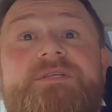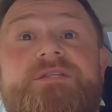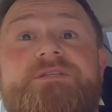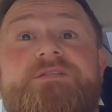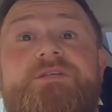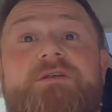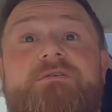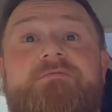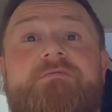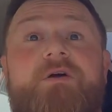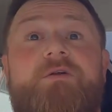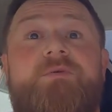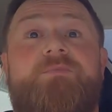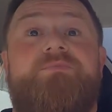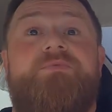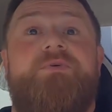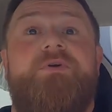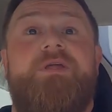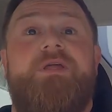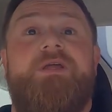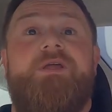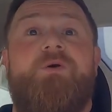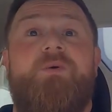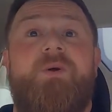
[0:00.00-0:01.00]
into the road
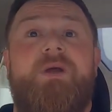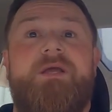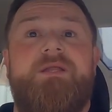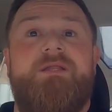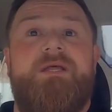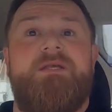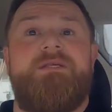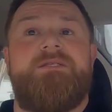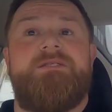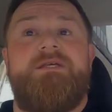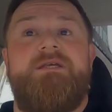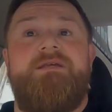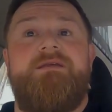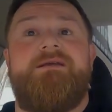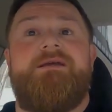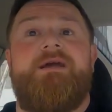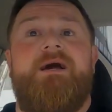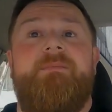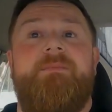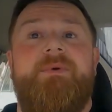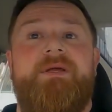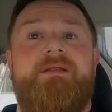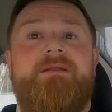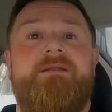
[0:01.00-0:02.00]
pretty quick, they see you
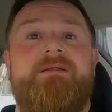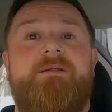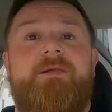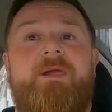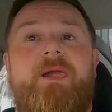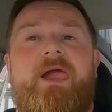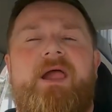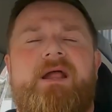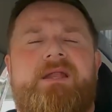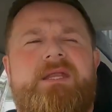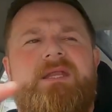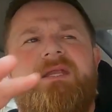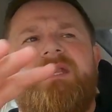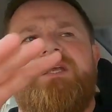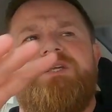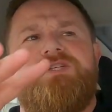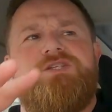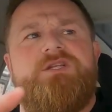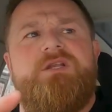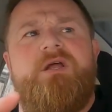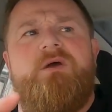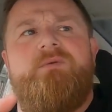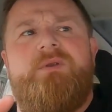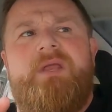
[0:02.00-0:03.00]
coming and then they
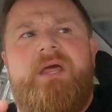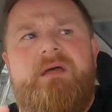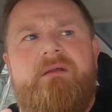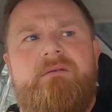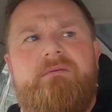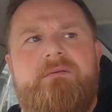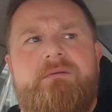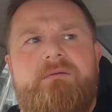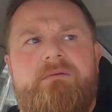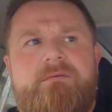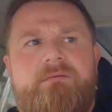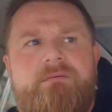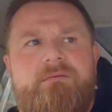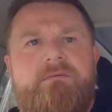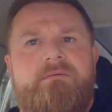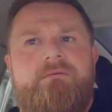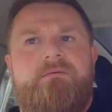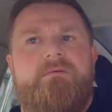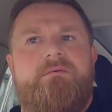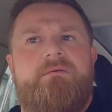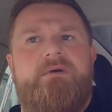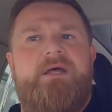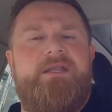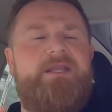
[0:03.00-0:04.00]
slow down.
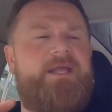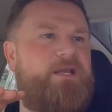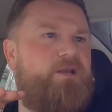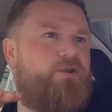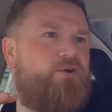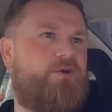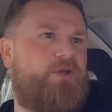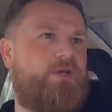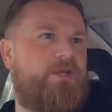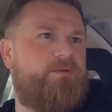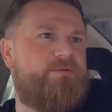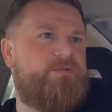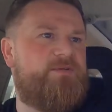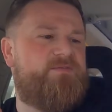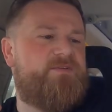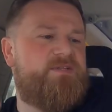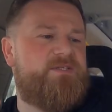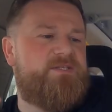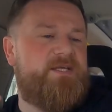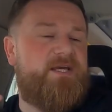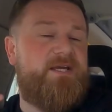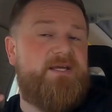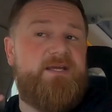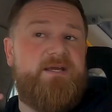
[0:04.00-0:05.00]
Yeah. And they look at you as if to
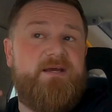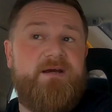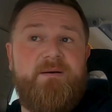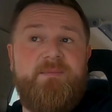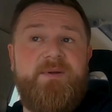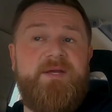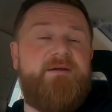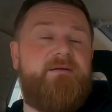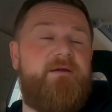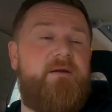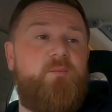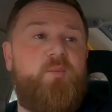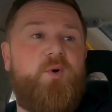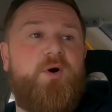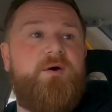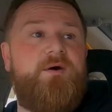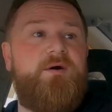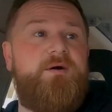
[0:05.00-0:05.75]
say, "Yeah, I'm here. And what?"